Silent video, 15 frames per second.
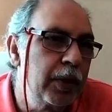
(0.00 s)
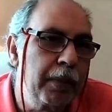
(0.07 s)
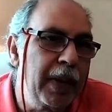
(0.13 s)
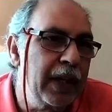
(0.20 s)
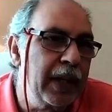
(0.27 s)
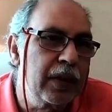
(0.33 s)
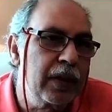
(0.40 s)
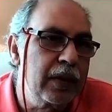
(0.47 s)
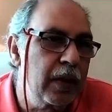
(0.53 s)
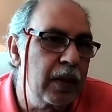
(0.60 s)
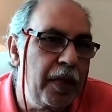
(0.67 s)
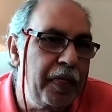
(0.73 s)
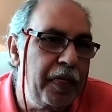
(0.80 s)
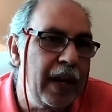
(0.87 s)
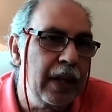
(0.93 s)
about
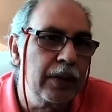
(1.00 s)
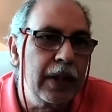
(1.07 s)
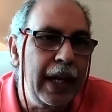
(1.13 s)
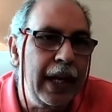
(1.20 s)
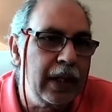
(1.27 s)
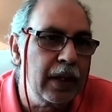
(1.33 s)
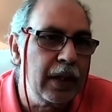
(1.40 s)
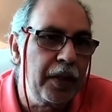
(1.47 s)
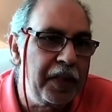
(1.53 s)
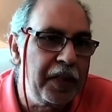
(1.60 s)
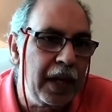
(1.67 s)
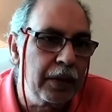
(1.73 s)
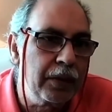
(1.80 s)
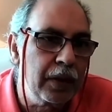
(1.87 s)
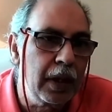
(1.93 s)
600,000,
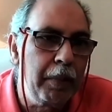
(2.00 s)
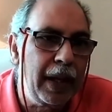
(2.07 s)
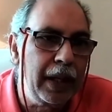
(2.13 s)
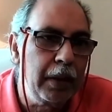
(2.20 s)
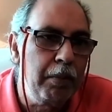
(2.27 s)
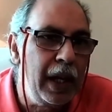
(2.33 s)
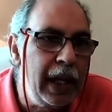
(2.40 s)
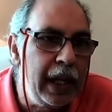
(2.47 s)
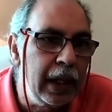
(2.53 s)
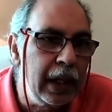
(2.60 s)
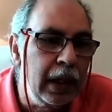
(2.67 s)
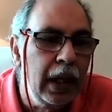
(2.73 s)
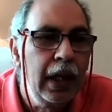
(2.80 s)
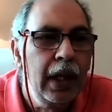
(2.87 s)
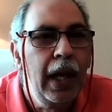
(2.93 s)
800,000, about $1 million.
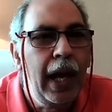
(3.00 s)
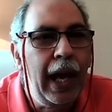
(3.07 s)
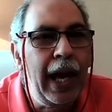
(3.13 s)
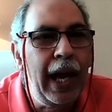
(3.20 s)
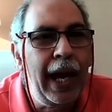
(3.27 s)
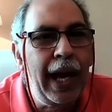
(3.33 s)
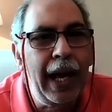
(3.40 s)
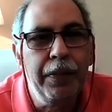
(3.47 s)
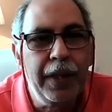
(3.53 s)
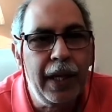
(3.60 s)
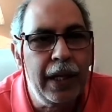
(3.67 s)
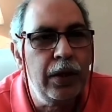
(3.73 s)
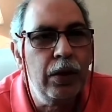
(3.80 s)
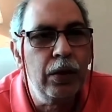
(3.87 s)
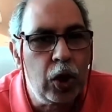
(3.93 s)
And
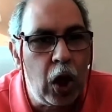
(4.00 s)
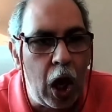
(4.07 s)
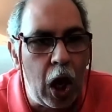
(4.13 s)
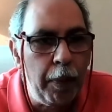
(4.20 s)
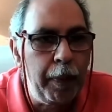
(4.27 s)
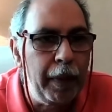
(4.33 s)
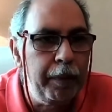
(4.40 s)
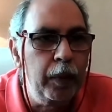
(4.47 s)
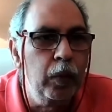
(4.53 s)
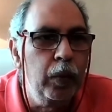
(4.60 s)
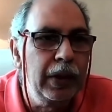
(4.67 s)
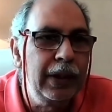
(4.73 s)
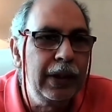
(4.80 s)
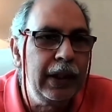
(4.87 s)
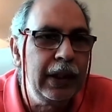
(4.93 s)
then you top up
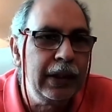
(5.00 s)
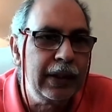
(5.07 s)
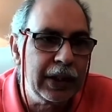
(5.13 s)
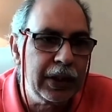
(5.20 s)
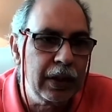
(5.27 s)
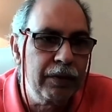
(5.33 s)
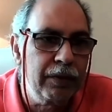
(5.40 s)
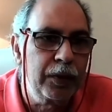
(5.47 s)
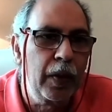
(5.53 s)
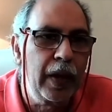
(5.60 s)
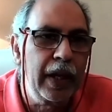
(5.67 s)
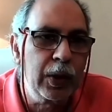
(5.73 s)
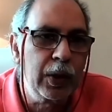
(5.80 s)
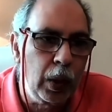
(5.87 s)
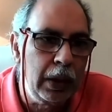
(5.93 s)
with the Section
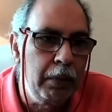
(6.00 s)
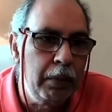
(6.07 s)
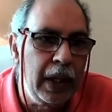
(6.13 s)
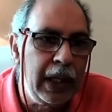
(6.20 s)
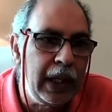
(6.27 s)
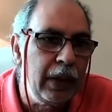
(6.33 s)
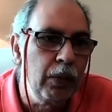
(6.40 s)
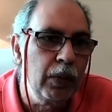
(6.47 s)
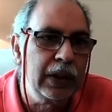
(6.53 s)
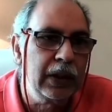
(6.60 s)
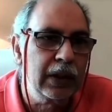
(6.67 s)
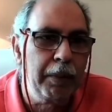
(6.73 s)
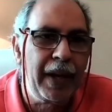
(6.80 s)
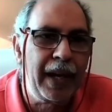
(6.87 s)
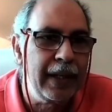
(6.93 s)
481 money, which is
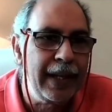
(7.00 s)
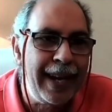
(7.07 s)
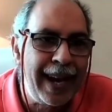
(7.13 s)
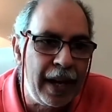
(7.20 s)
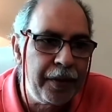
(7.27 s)
about net